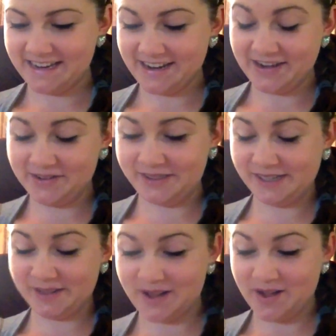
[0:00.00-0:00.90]
Are you
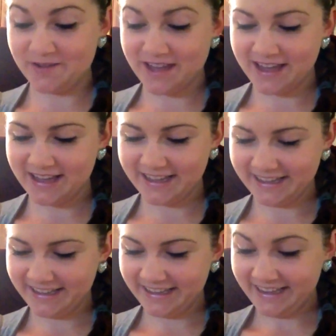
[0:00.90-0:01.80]
still going?
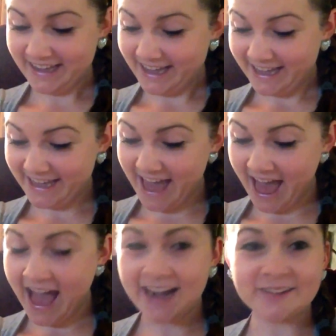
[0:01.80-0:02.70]

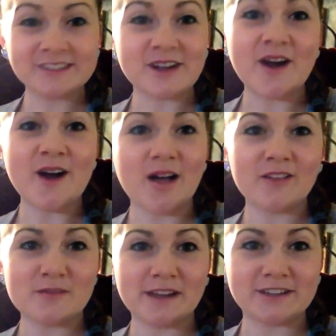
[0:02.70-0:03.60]
Yeah, and it was all
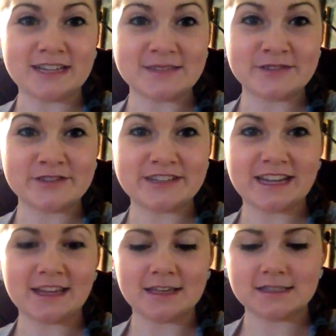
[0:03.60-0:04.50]
over my dress. It was
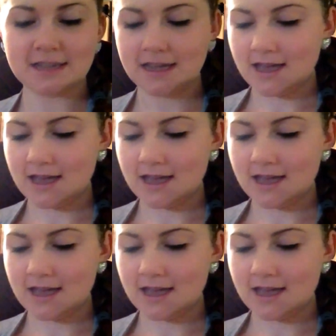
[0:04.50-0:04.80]
ridiculous.